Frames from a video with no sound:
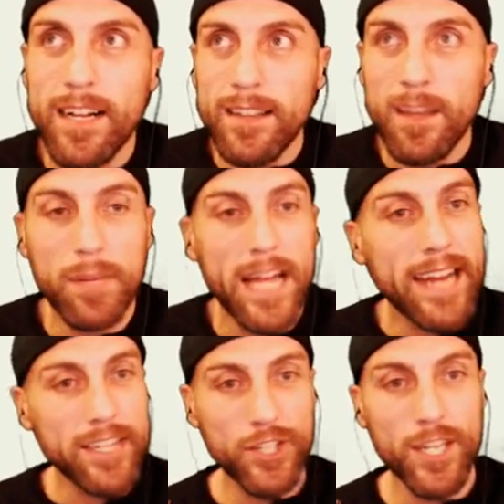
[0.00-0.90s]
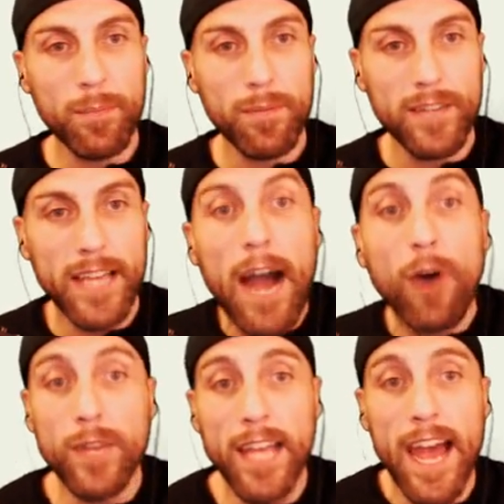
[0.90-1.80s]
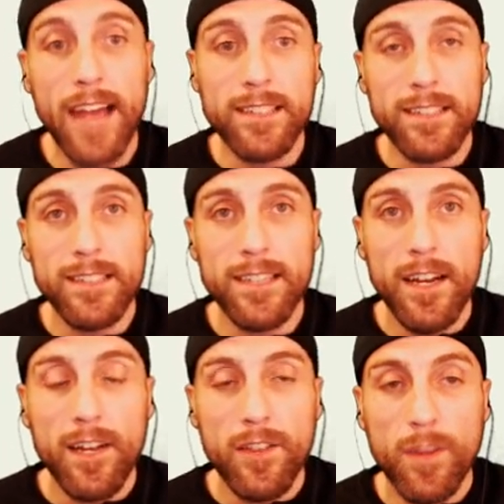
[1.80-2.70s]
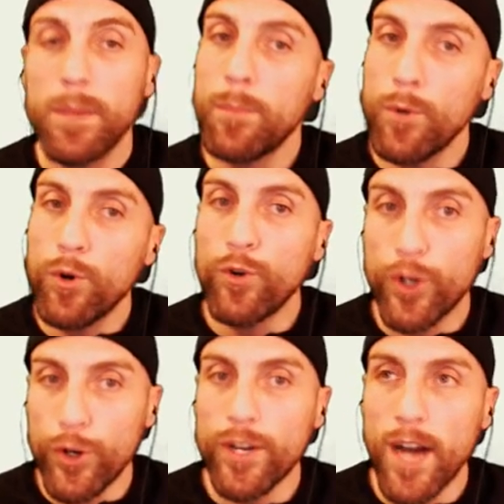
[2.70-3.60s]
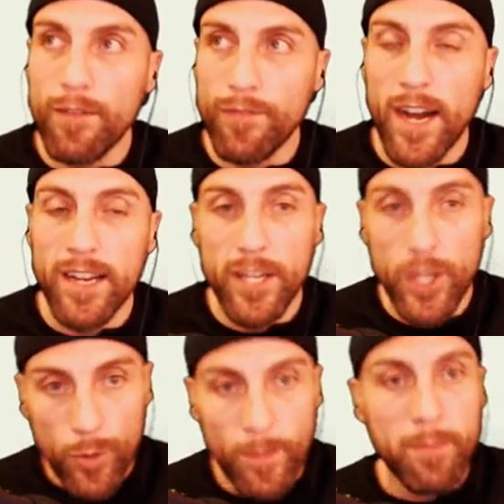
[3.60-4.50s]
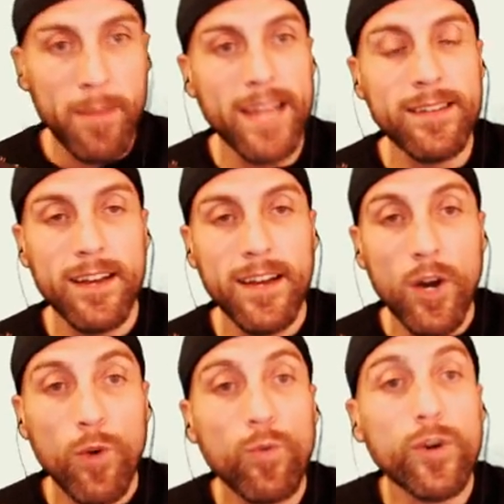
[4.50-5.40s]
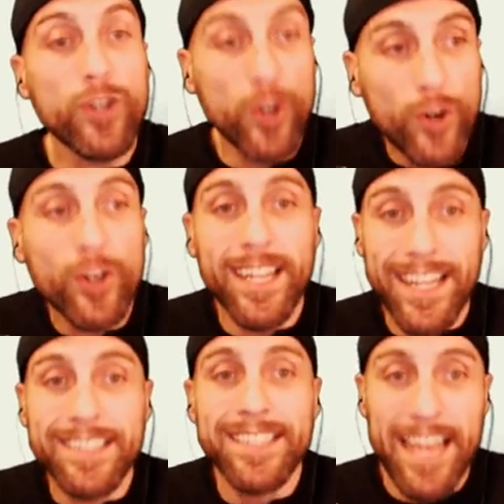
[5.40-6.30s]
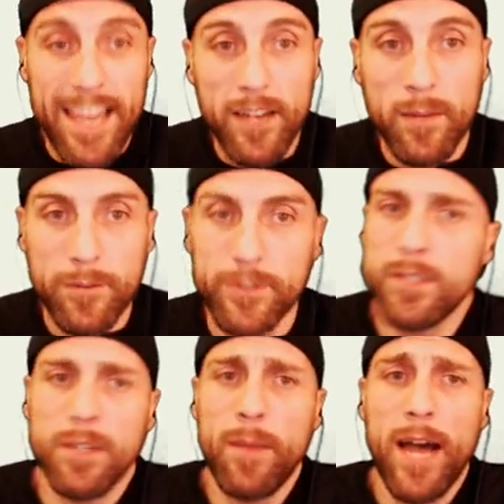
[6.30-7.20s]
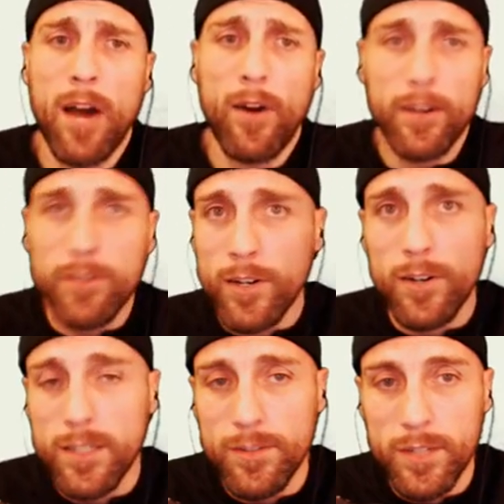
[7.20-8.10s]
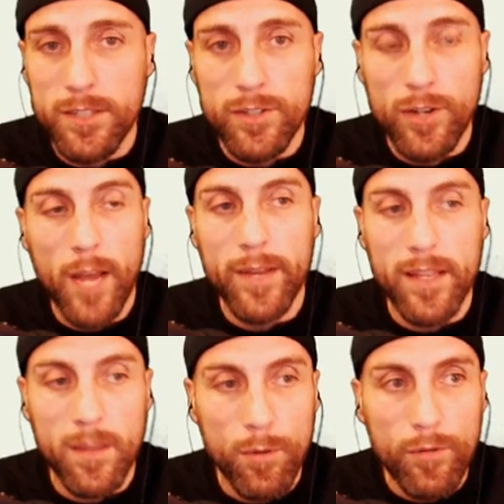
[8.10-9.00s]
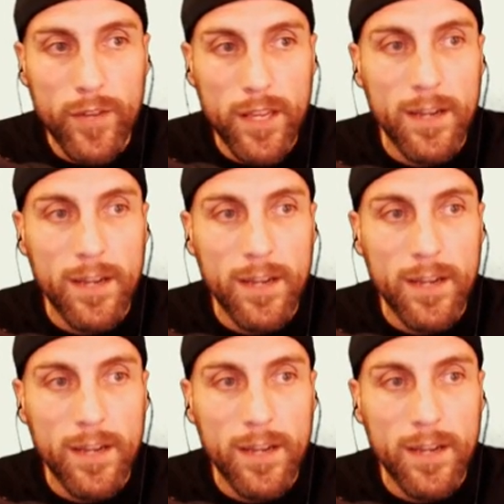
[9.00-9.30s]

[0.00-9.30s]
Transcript: black sheep, the outcasts, the people who could not find a human mate were turned into animals somehow. I don't know. It doesn't really describe it in the movie.